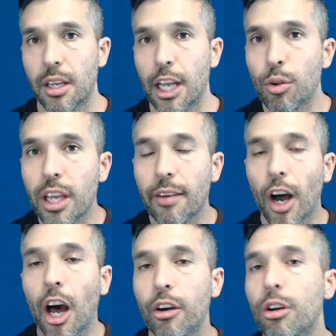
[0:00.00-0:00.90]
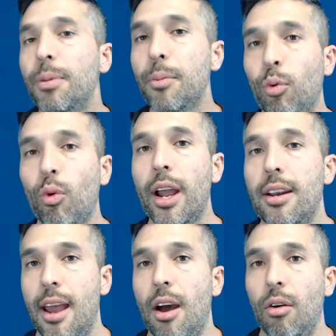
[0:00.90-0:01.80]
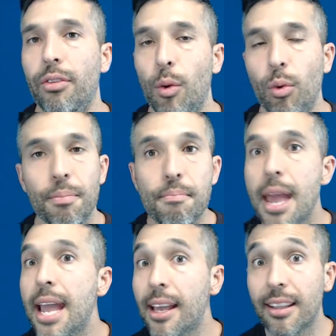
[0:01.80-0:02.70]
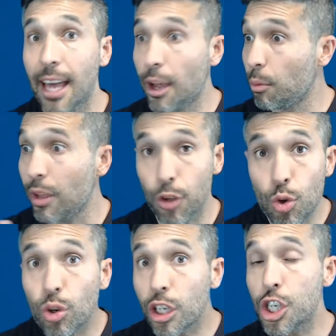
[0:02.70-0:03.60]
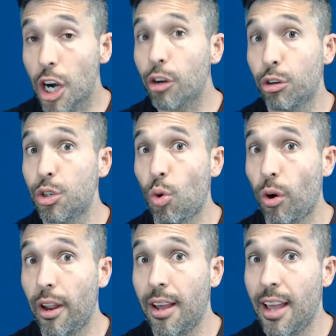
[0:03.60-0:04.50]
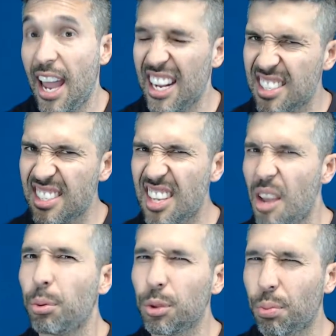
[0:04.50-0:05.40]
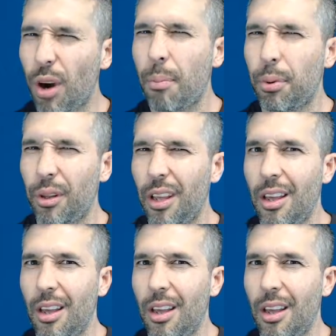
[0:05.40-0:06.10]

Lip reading: can you think of 100 people right now that would make that, if you could share your story and sampled properly,